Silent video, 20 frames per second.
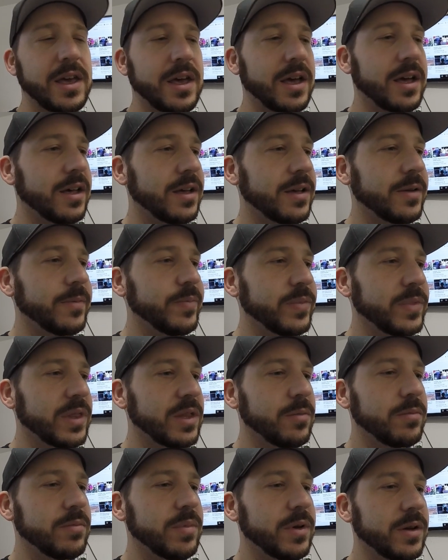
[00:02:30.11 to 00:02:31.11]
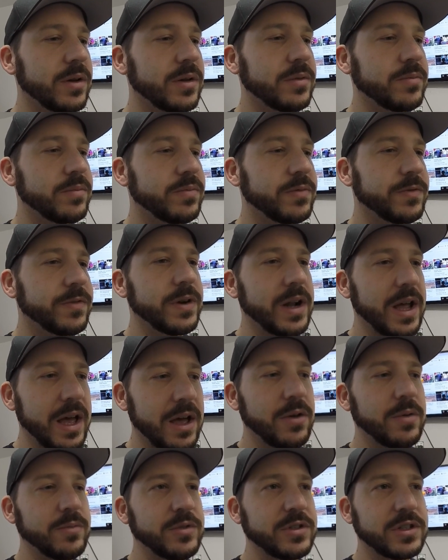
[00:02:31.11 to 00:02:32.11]
But for
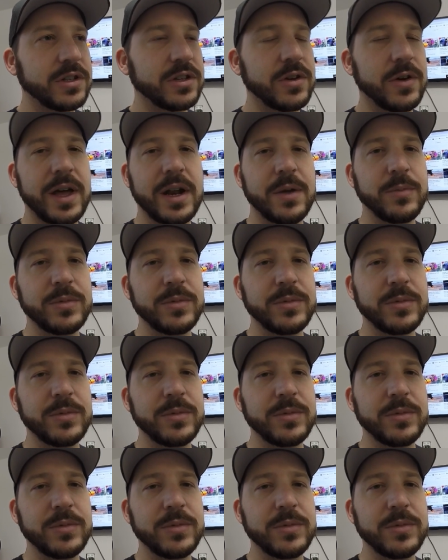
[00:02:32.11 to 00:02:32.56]
now, I'm just gonna go ahead,